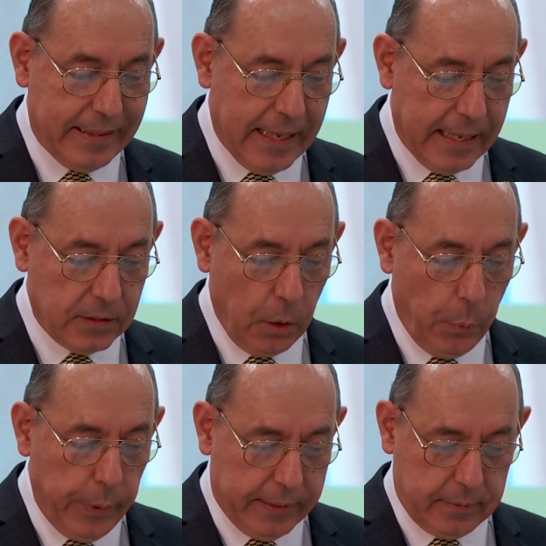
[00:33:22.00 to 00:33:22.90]
that
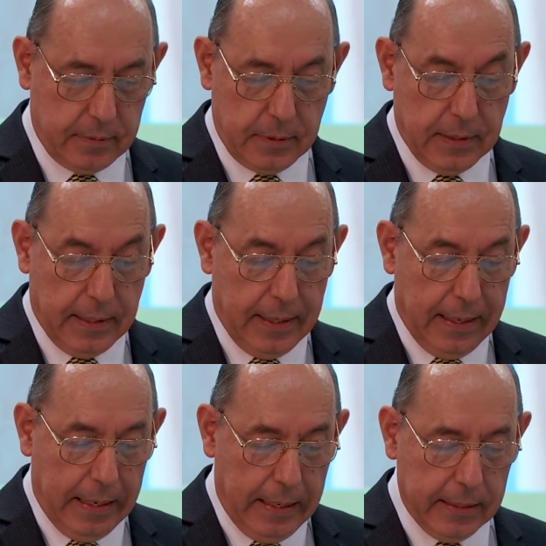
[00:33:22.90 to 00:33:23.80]
wicked
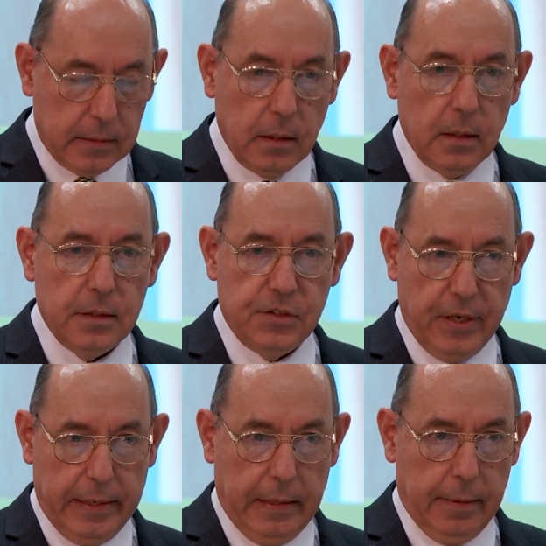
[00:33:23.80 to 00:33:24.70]
little
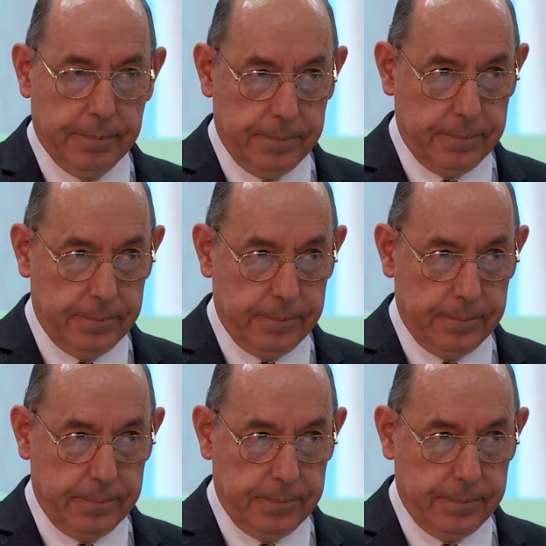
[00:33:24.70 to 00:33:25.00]
Jenny.